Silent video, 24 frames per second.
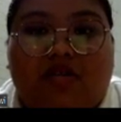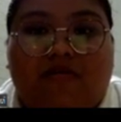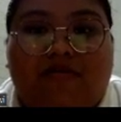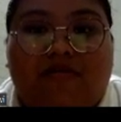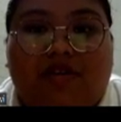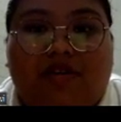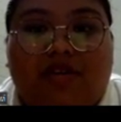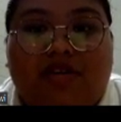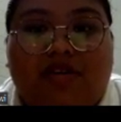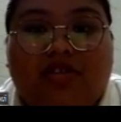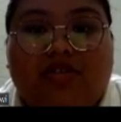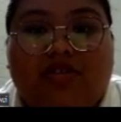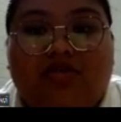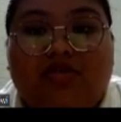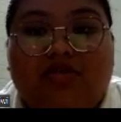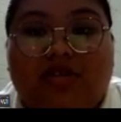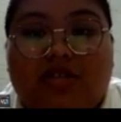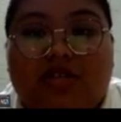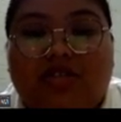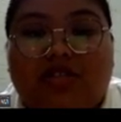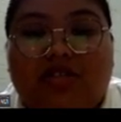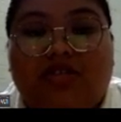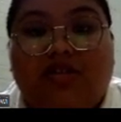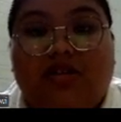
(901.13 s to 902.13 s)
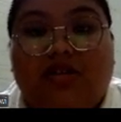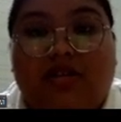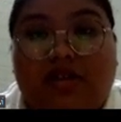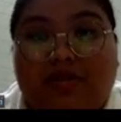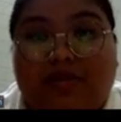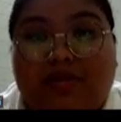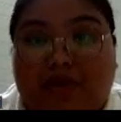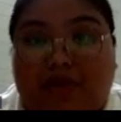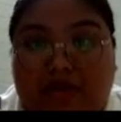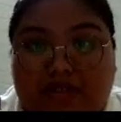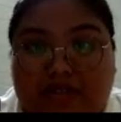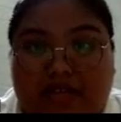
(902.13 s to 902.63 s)
for the student's
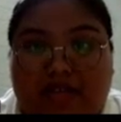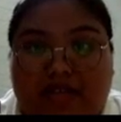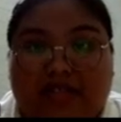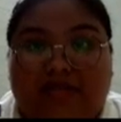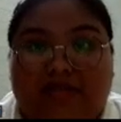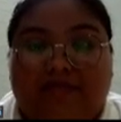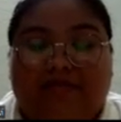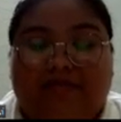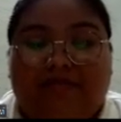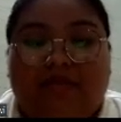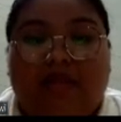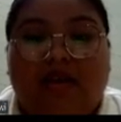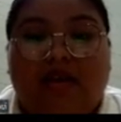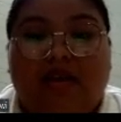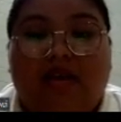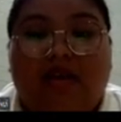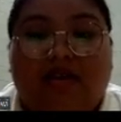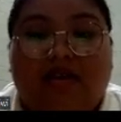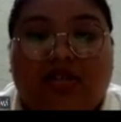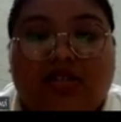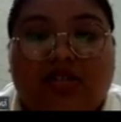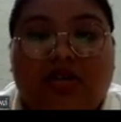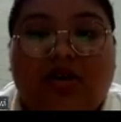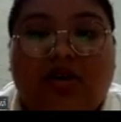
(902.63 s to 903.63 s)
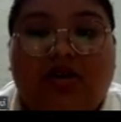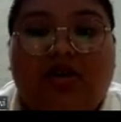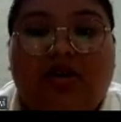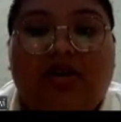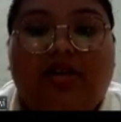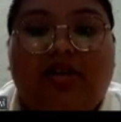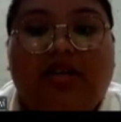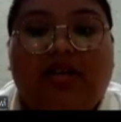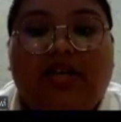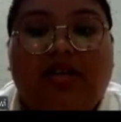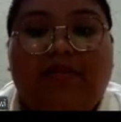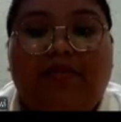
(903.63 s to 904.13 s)
learning process. So
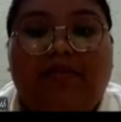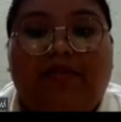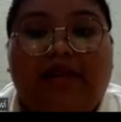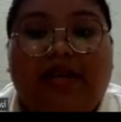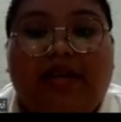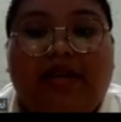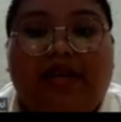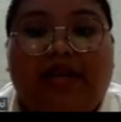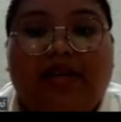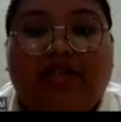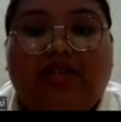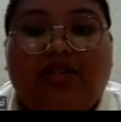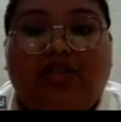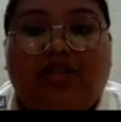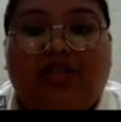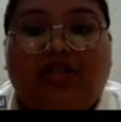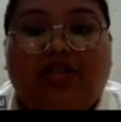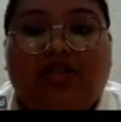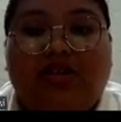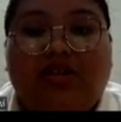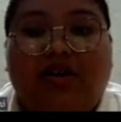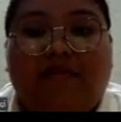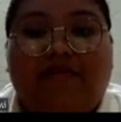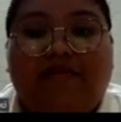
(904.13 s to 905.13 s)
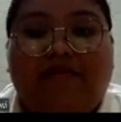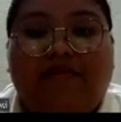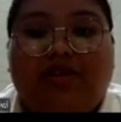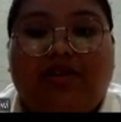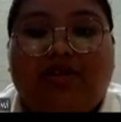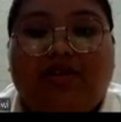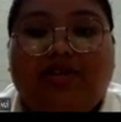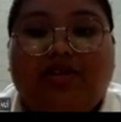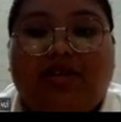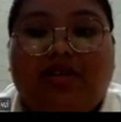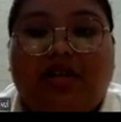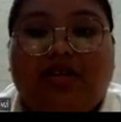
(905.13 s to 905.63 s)
the implications of the
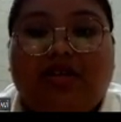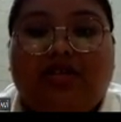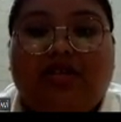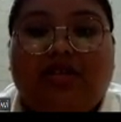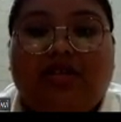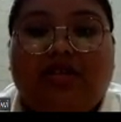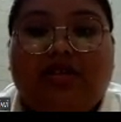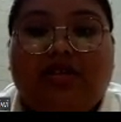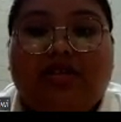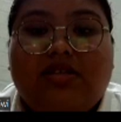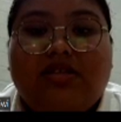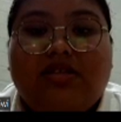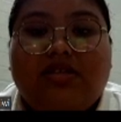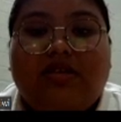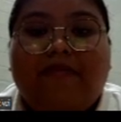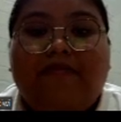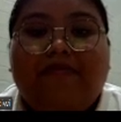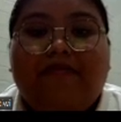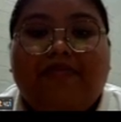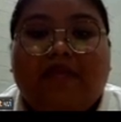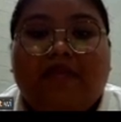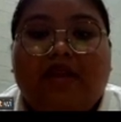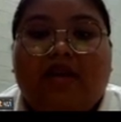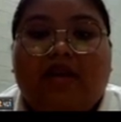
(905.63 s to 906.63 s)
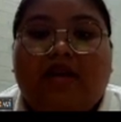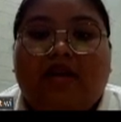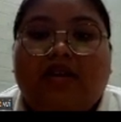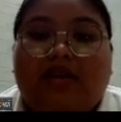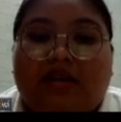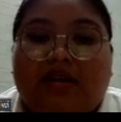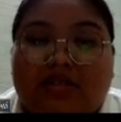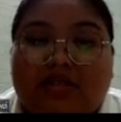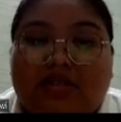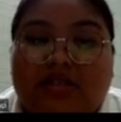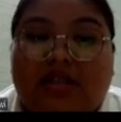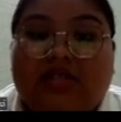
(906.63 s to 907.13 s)
results
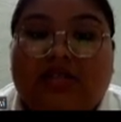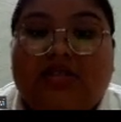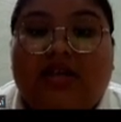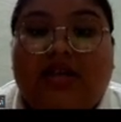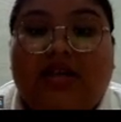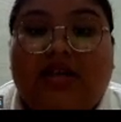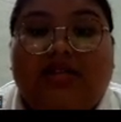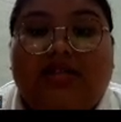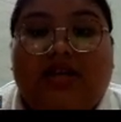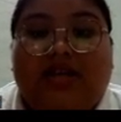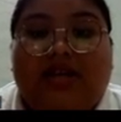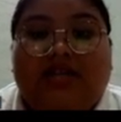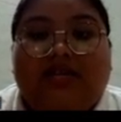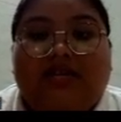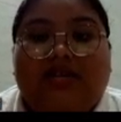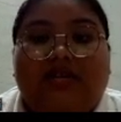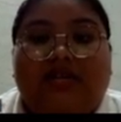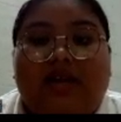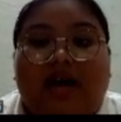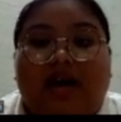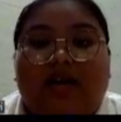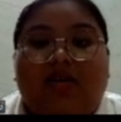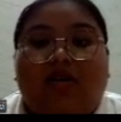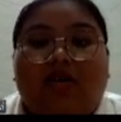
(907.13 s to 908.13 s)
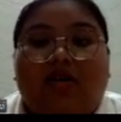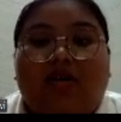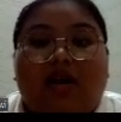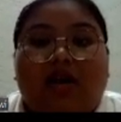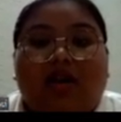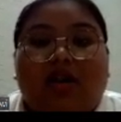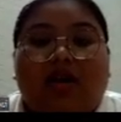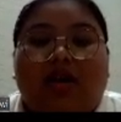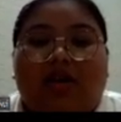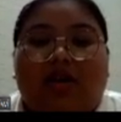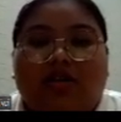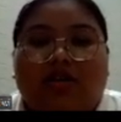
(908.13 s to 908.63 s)
suggest that
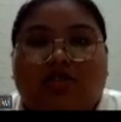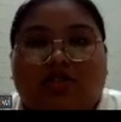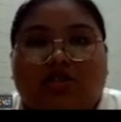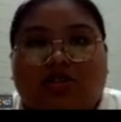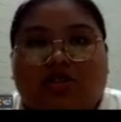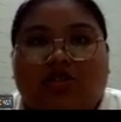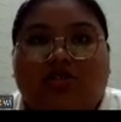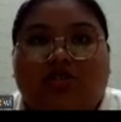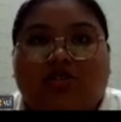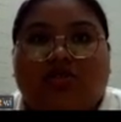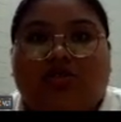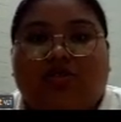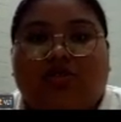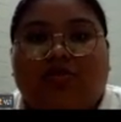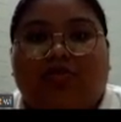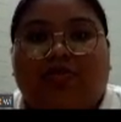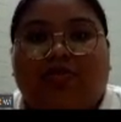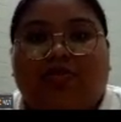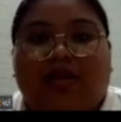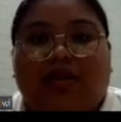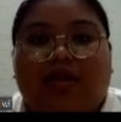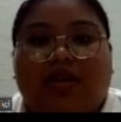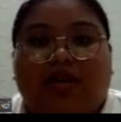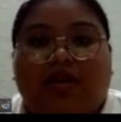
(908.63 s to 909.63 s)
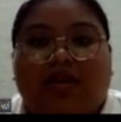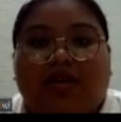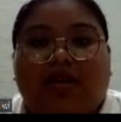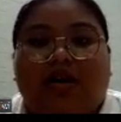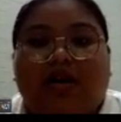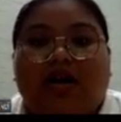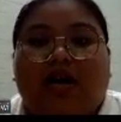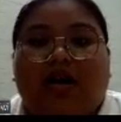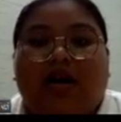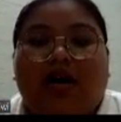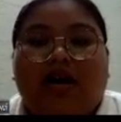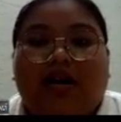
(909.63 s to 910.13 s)
local culture should be
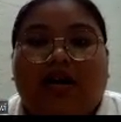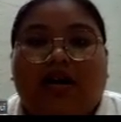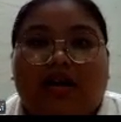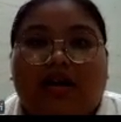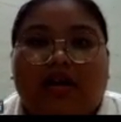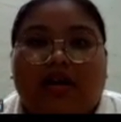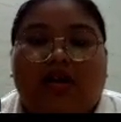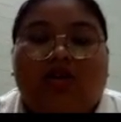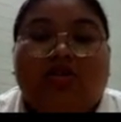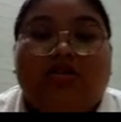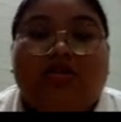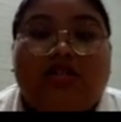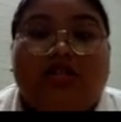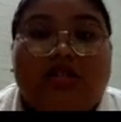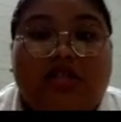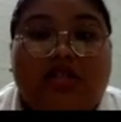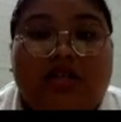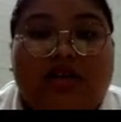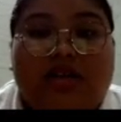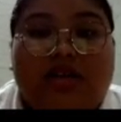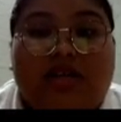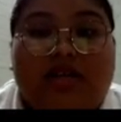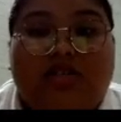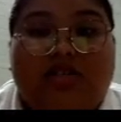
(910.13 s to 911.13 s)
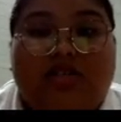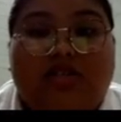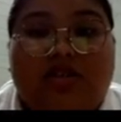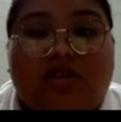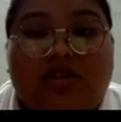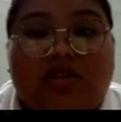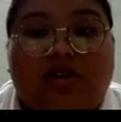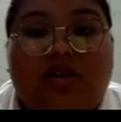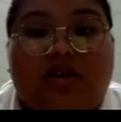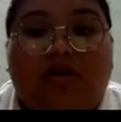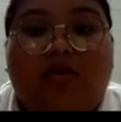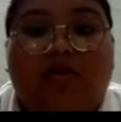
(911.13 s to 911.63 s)
a key
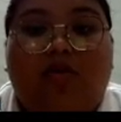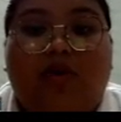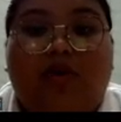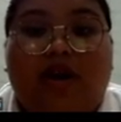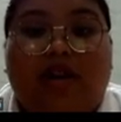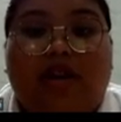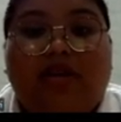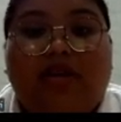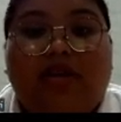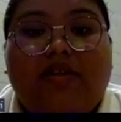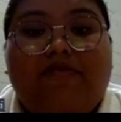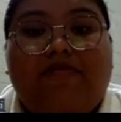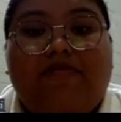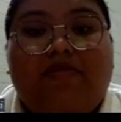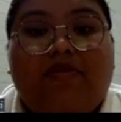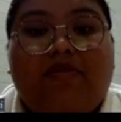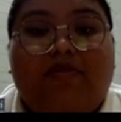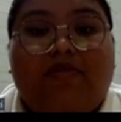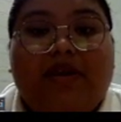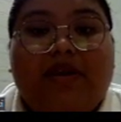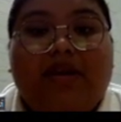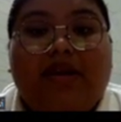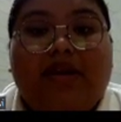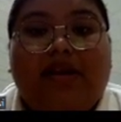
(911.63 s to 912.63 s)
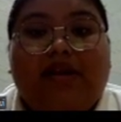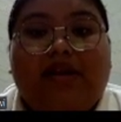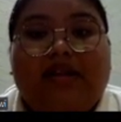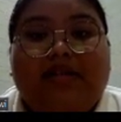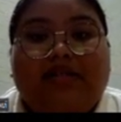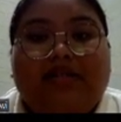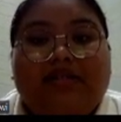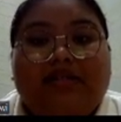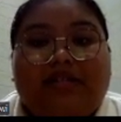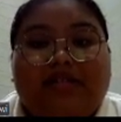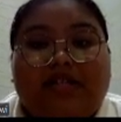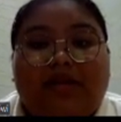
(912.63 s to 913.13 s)
consideration when developing
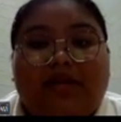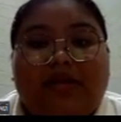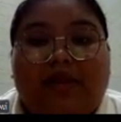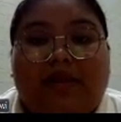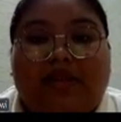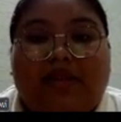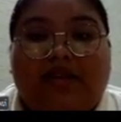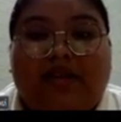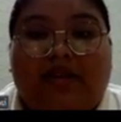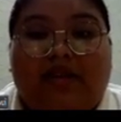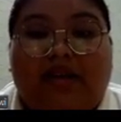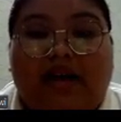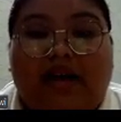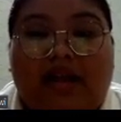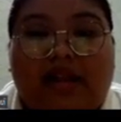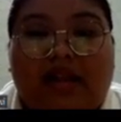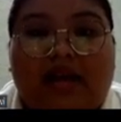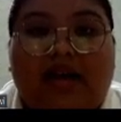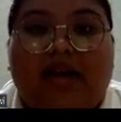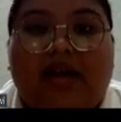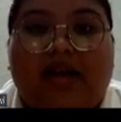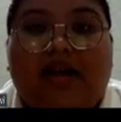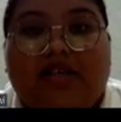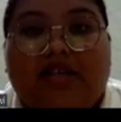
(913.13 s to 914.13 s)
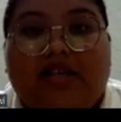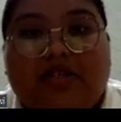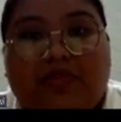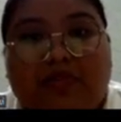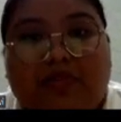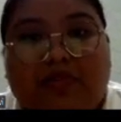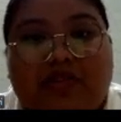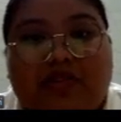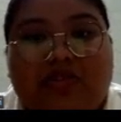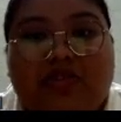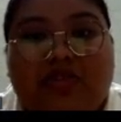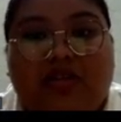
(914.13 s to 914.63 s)
English teaching material,
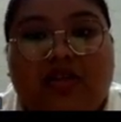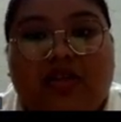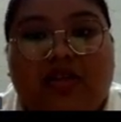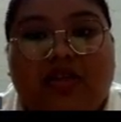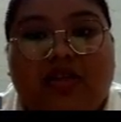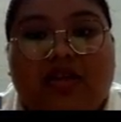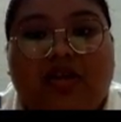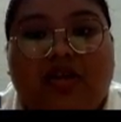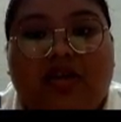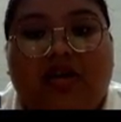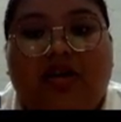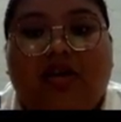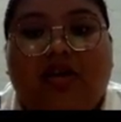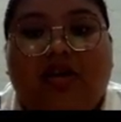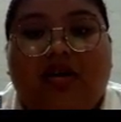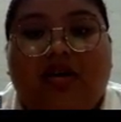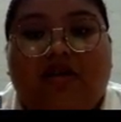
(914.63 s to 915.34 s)
especially